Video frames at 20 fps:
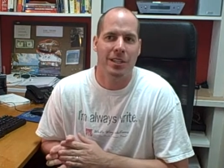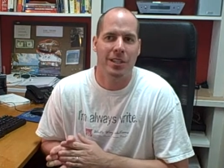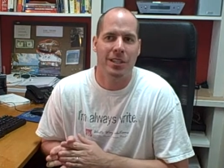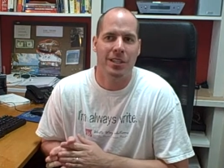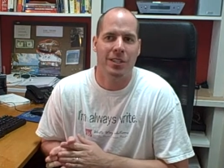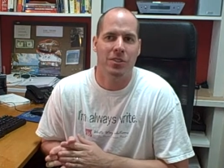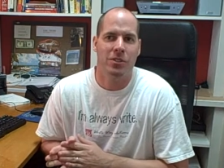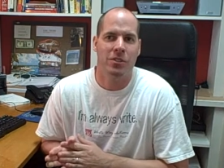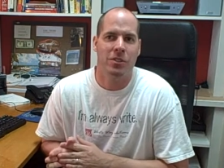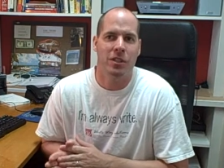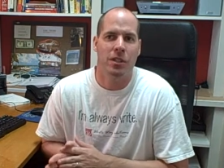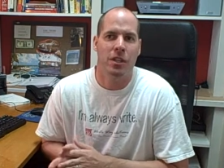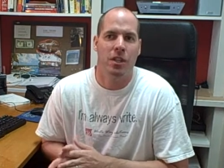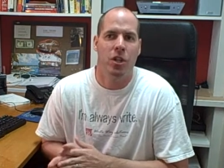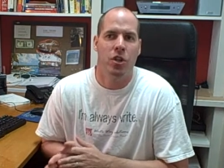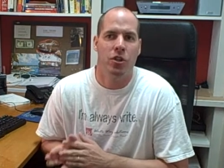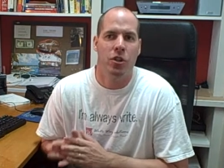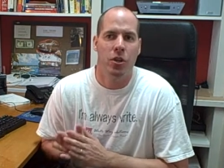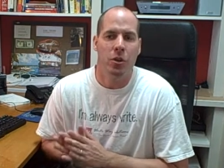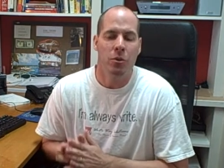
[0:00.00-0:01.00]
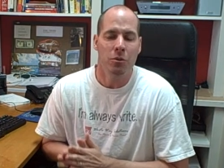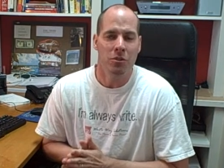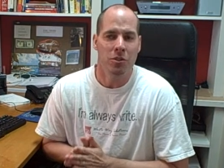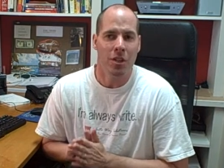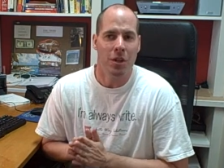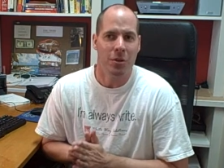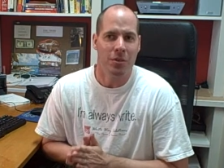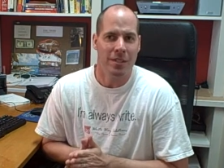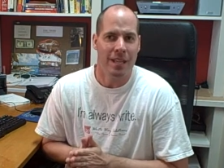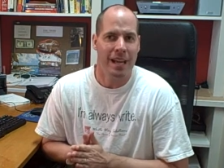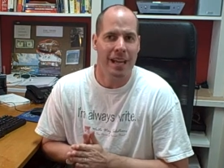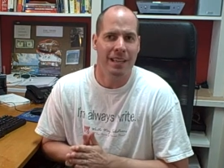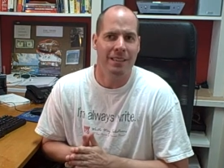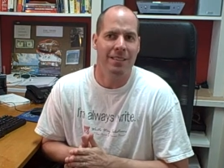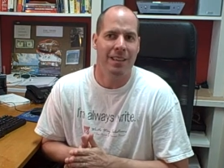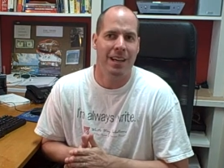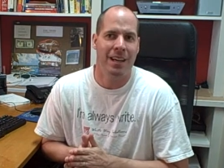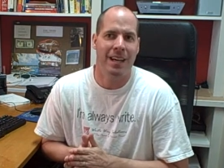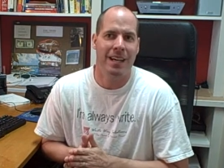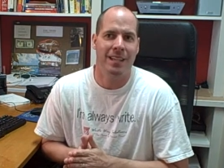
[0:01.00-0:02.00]
materials, use those
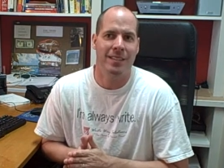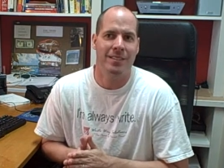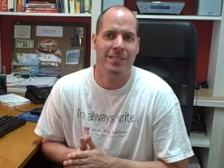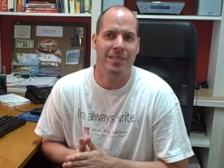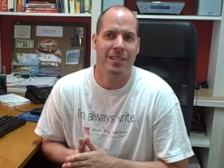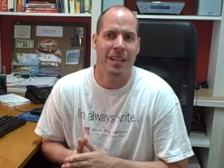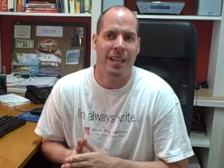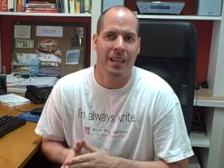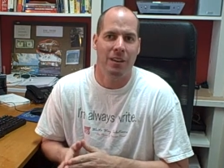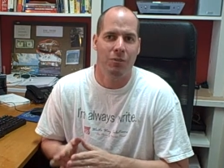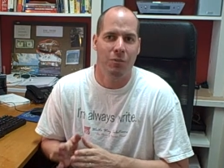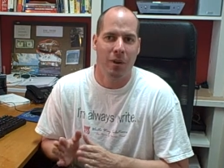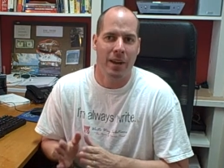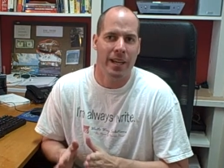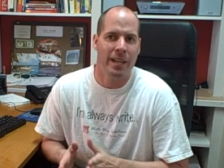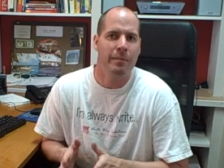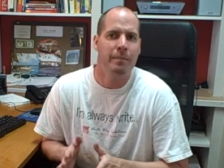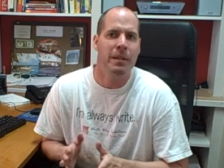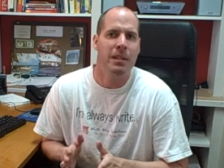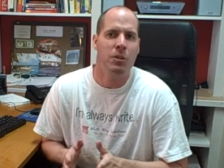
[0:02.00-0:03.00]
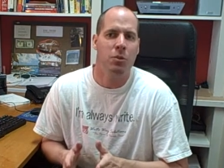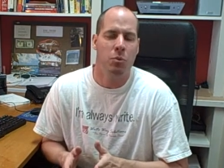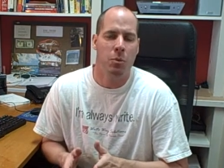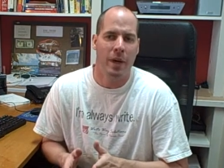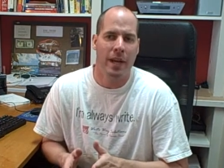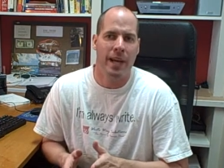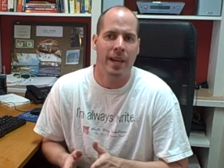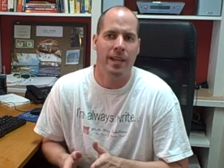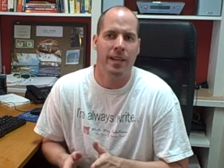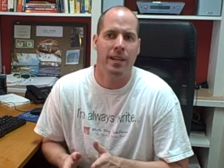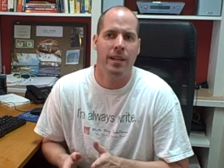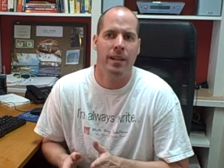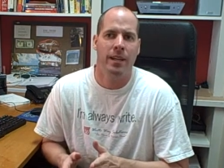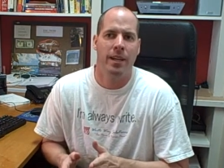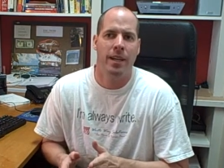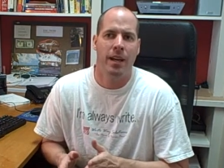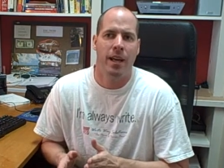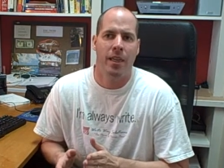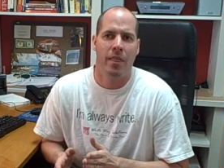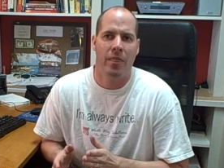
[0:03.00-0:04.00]
headlines and write them in a way
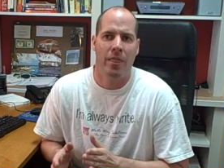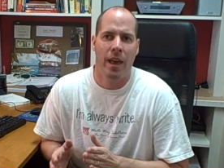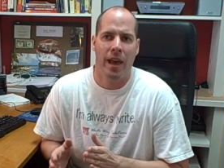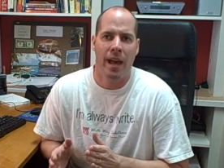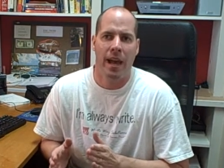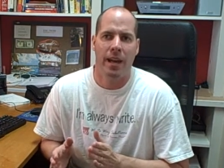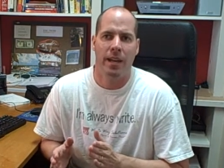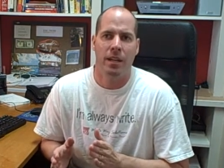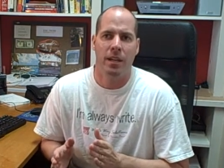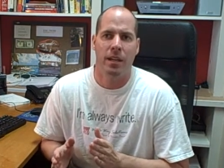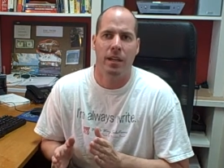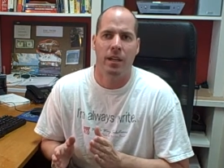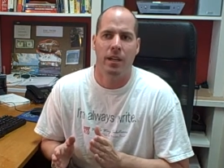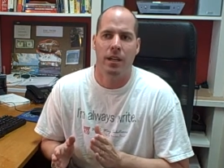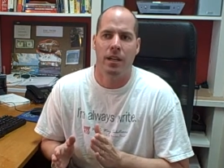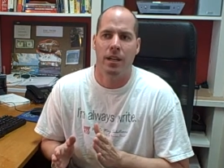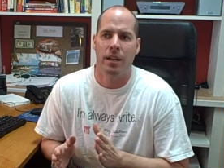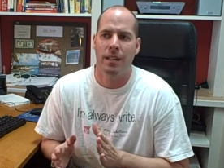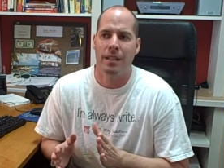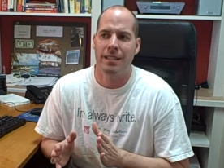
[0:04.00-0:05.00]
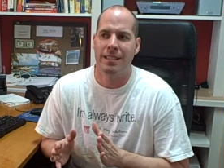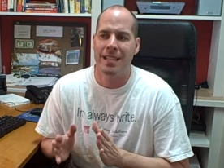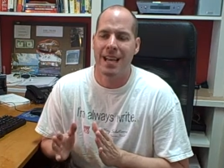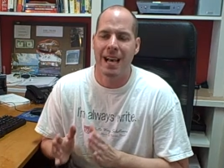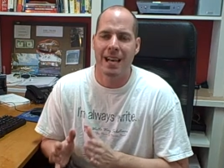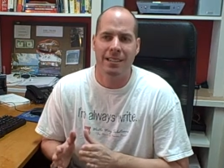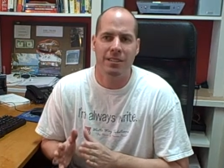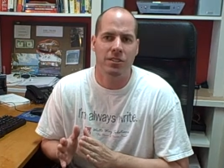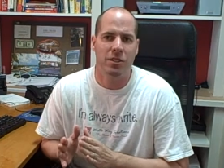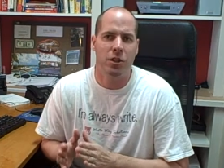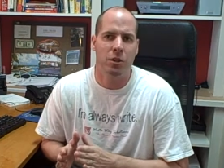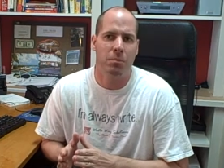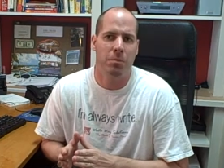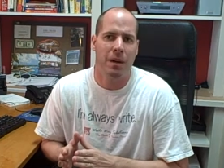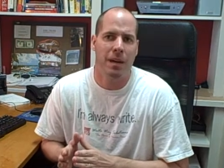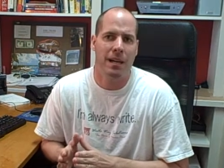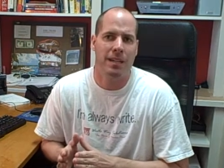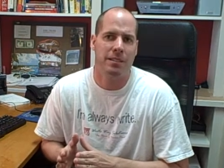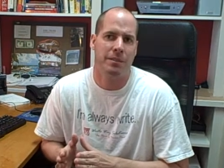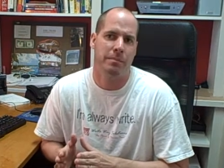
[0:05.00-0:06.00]
that tests your
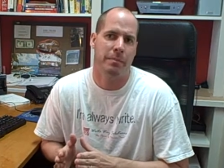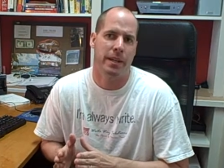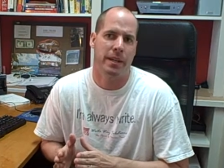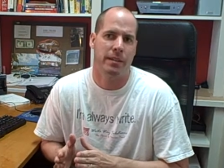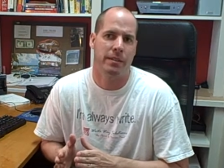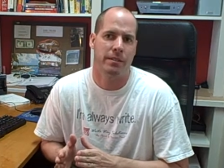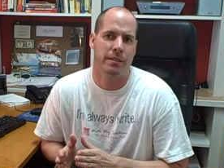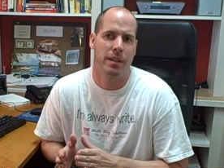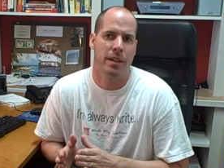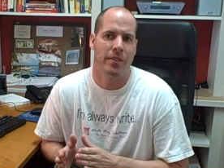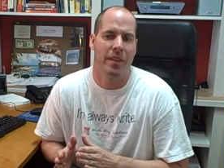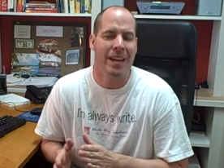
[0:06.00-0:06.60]
prospects.